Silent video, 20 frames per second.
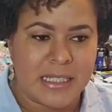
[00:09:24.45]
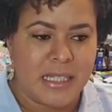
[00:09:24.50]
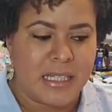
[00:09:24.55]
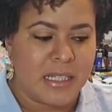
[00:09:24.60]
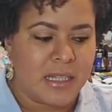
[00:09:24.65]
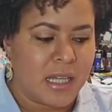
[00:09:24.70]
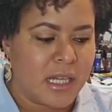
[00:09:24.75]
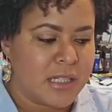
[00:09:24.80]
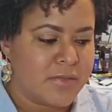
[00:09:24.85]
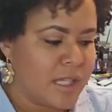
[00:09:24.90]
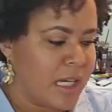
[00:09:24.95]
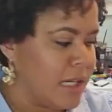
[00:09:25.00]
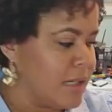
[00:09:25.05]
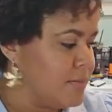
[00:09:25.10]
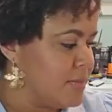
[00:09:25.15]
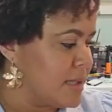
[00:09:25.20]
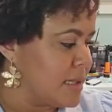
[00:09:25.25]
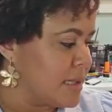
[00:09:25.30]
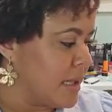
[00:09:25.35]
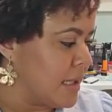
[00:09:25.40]
and a lot of
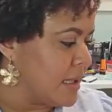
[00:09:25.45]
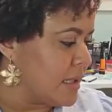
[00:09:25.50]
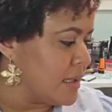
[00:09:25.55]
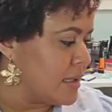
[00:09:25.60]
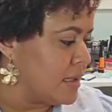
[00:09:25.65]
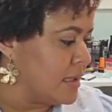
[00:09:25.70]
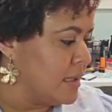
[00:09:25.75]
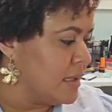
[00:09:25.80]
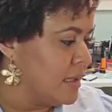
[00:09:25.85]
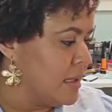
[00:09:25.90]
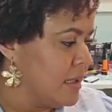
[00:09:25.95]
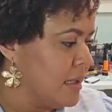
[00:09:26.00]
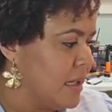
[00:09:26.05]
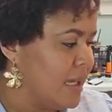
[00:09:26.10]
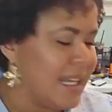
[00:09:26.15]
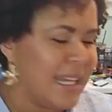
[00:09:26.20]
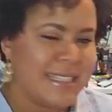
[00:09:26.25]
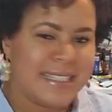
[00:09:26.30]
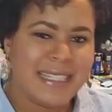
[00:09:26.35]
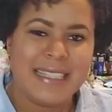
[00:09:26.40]
times, like,
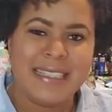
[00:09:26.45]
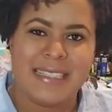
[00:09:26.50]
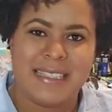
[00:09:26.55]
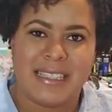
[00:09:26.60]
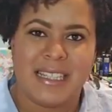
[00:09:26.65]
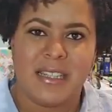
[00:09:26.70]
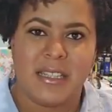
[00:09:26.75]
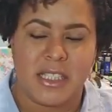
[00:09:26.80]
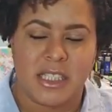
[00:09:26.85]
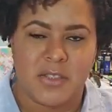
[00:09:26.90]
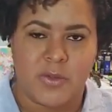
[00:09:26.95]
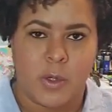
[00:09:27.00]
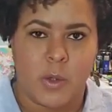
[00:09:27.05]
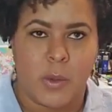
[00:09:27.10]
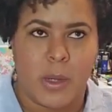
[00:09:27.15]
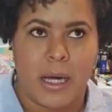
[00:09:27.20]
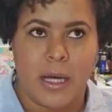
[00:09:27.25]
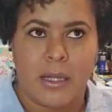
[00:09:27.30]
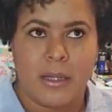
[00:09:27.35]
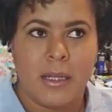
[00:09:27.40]
and I didn't get this for a
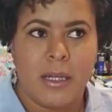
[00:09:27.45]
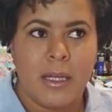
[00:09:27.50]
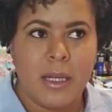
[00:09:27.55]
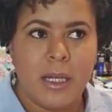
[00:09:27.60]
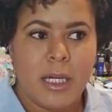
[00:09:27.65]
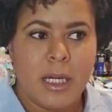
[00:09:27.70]
while,